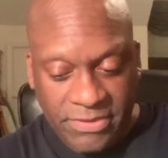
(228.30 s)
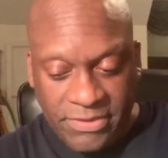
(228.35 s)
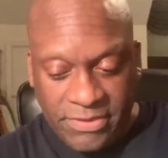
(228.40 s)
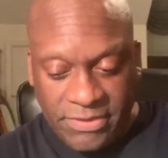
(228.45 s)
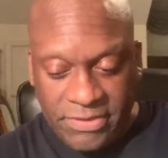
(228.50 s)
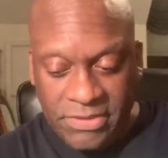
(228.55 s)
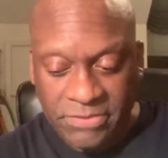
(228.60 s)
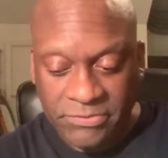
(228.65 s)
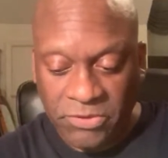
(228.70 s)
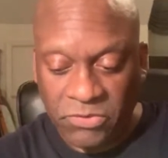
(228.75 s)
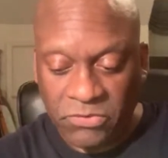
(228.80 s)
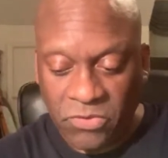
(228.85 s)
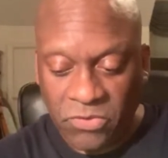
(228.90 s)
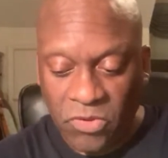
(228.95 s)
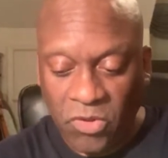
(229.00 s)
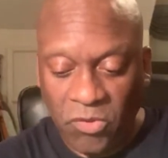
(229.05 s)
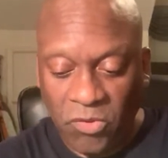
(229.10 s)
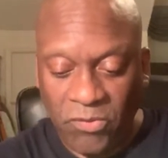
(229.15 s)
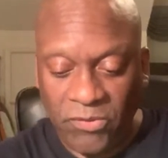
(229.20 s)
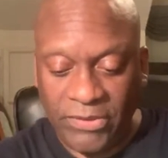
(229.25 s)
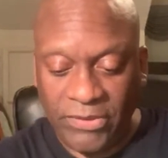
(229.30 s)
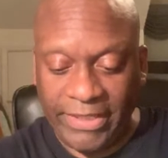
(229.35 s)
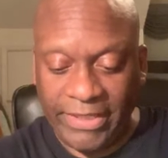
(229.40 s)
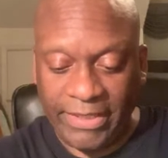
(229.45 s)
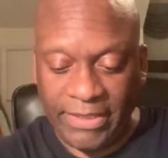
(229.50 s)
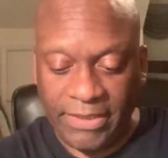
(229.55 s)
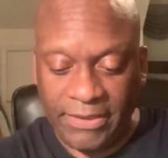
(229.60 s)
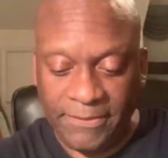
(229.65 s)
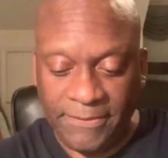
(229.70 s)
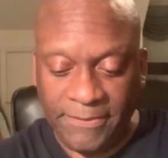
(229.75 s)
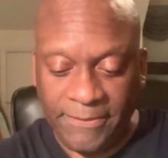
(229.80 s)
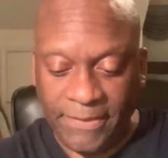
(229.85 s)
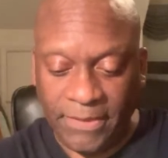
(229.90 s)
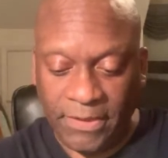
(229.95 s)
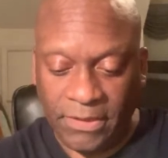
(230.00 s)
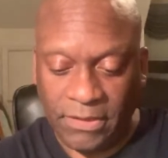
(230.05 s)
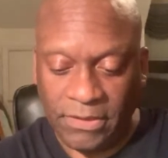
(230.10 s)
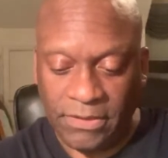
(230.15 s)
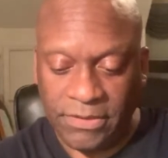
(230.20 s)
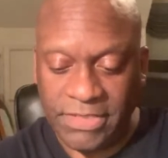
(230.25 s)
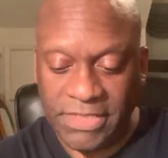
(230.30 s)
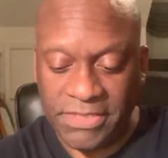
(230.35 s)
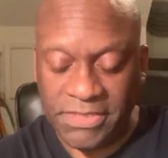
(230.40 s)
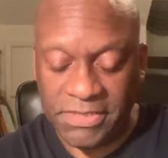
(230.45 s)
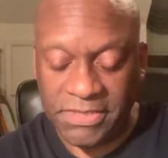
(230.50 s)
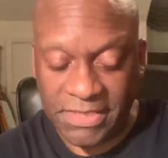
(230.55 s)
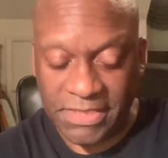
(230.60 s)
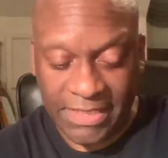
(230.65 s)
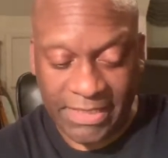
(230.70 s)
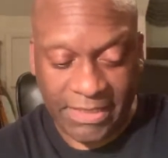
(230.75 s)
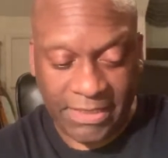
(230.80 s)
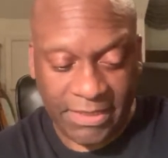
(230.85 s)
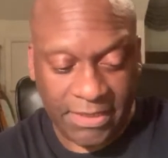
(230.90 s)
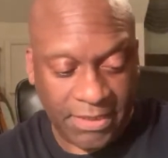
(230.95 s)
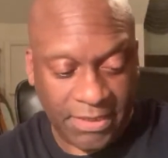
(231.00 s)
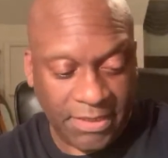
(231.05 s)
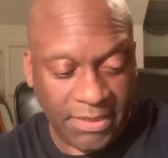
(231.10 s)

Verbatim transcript: similar role in D.C.,